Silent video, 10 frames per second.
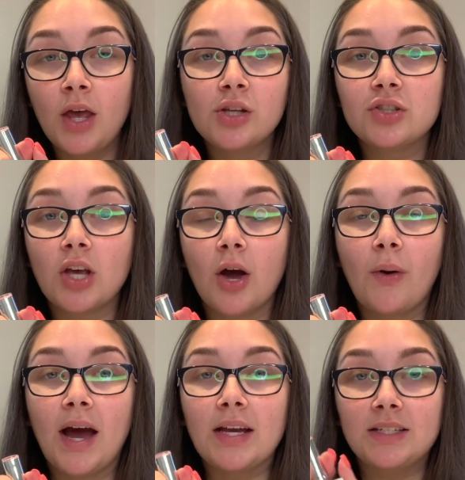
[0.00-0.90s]
So
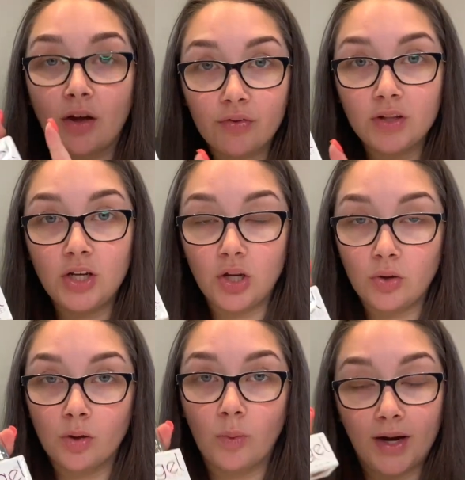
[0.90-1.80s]
I definitely
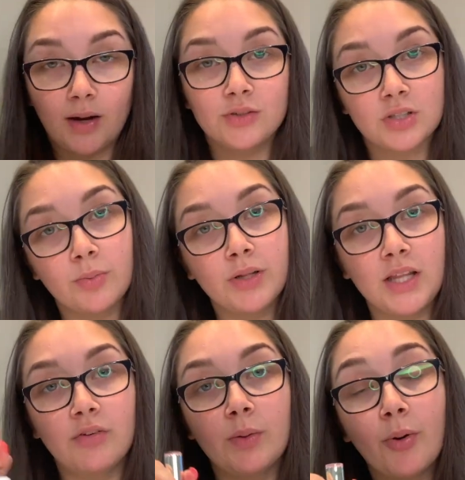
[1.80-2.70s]
knew that when I was
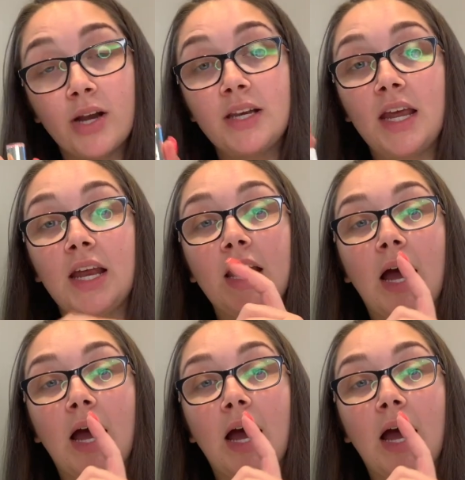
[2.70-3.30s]
completely rebranding,